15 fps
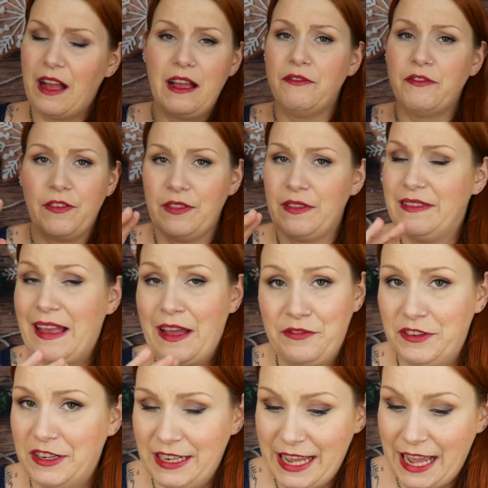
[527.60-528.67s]
I've
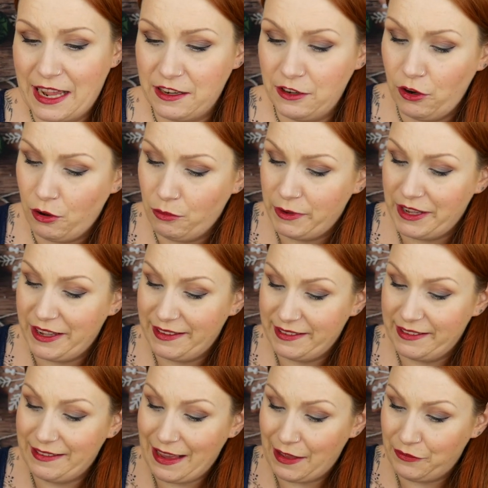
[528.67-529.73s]
definitely had a lot
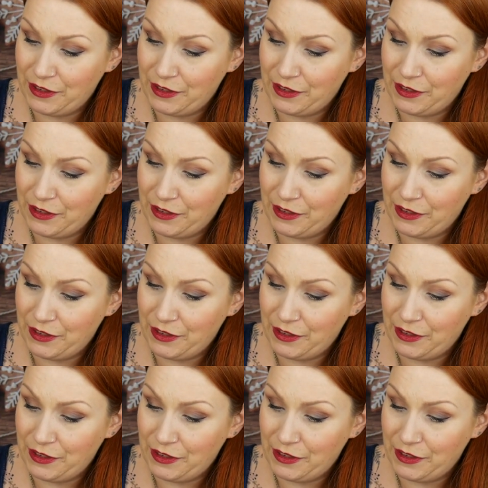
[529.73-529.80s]
worse.